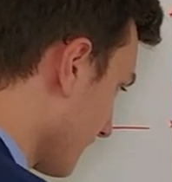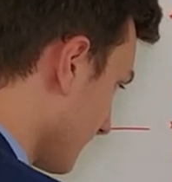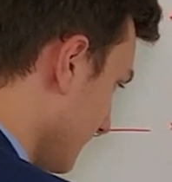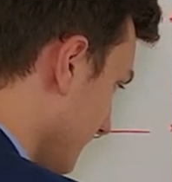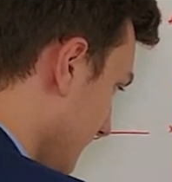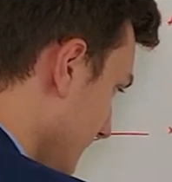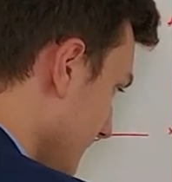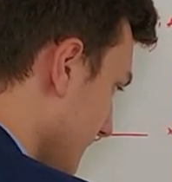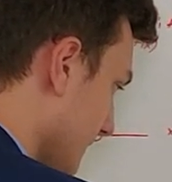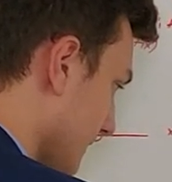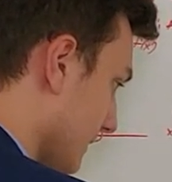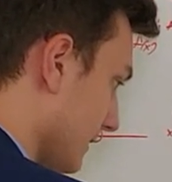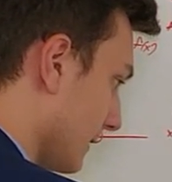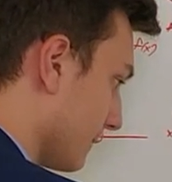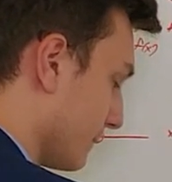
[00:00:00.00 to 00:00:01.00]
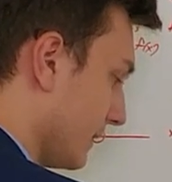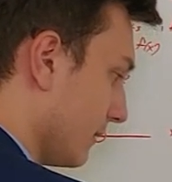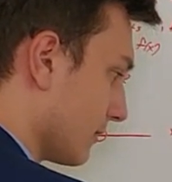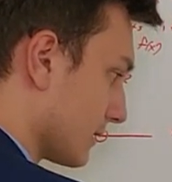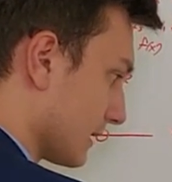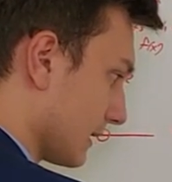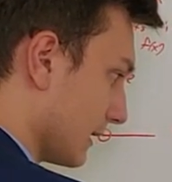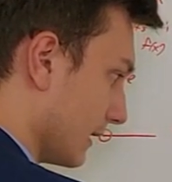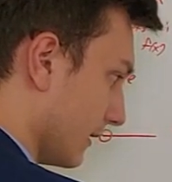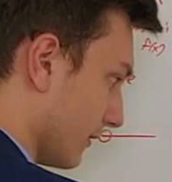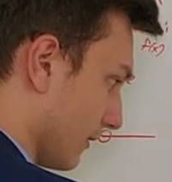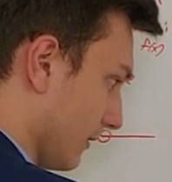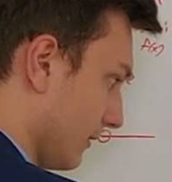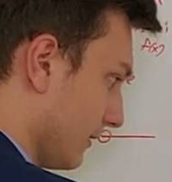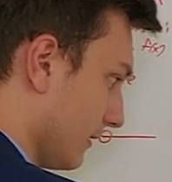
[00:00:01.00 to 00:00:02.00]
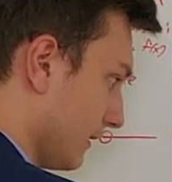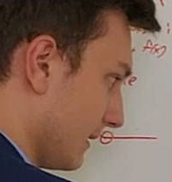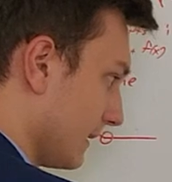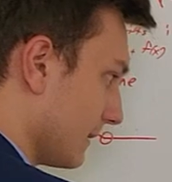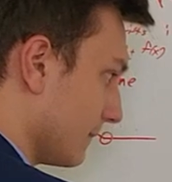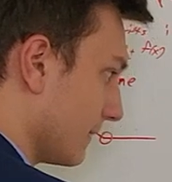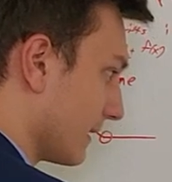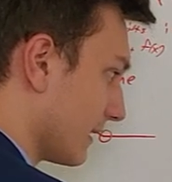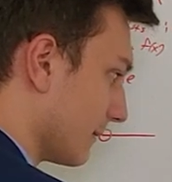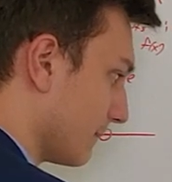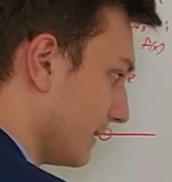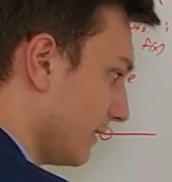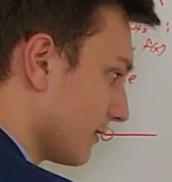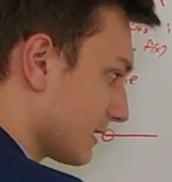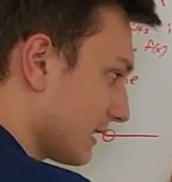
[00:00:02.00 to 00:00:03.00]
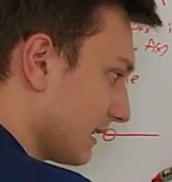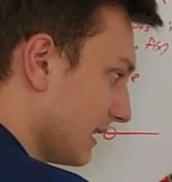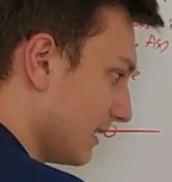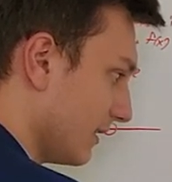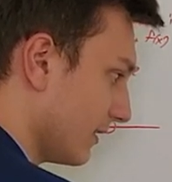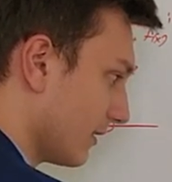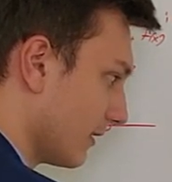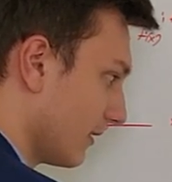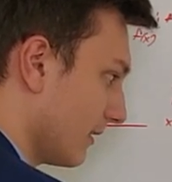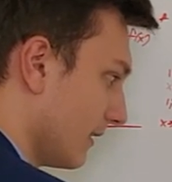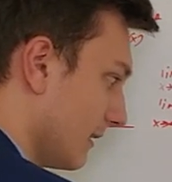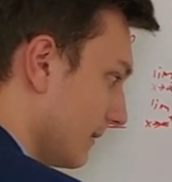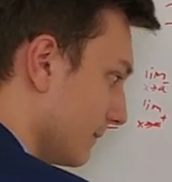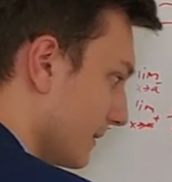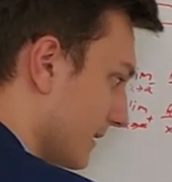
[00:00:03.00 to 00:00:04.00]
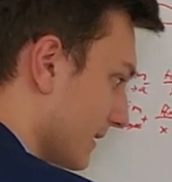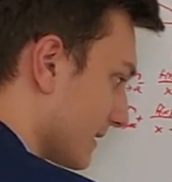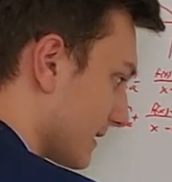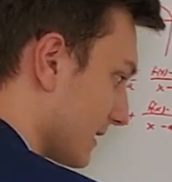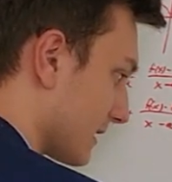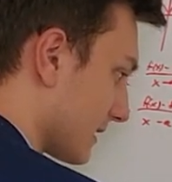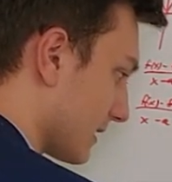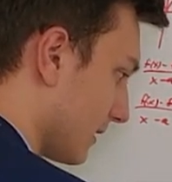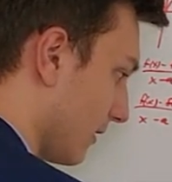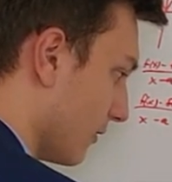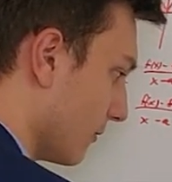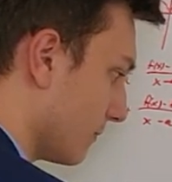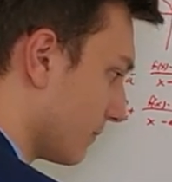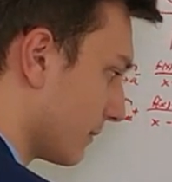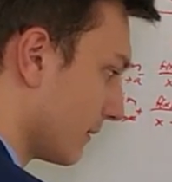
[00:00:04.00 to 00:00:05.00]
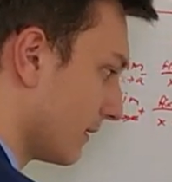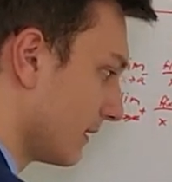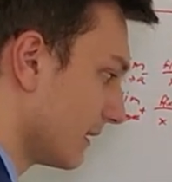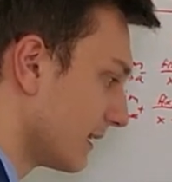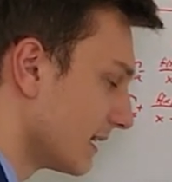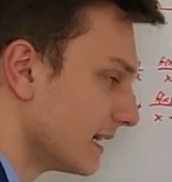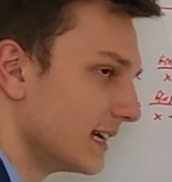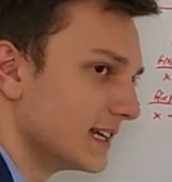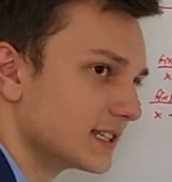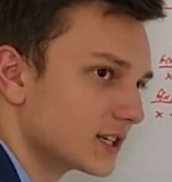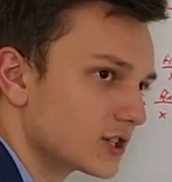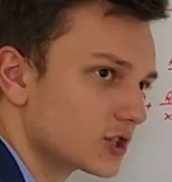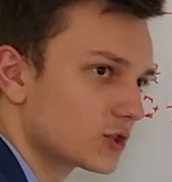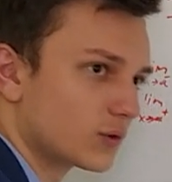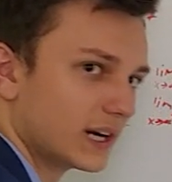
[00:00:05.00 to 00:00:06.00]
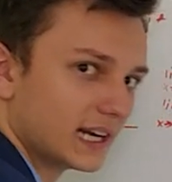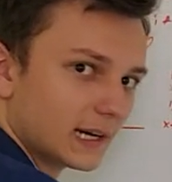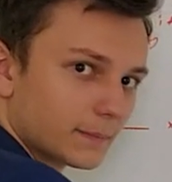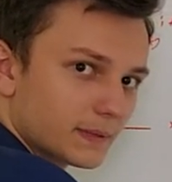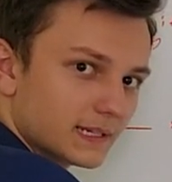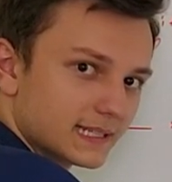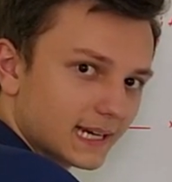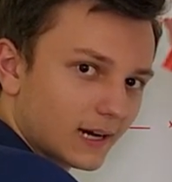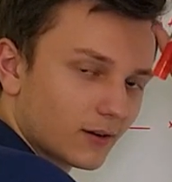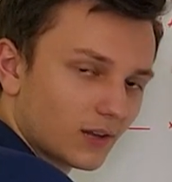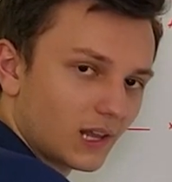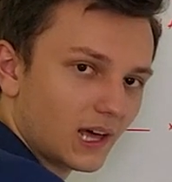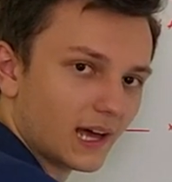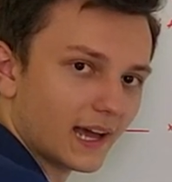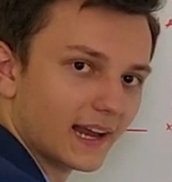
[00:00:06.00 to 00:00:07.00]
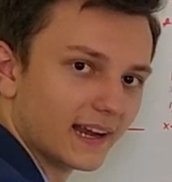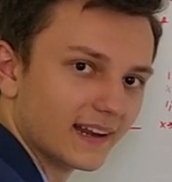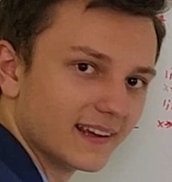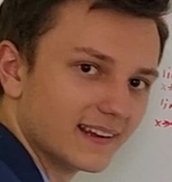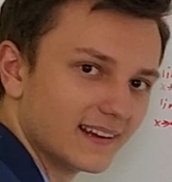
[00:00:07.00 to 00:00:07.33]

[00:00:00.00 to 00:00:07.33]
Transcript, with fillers: This appears linear, but it appears linear because the slope is a straight up and down line.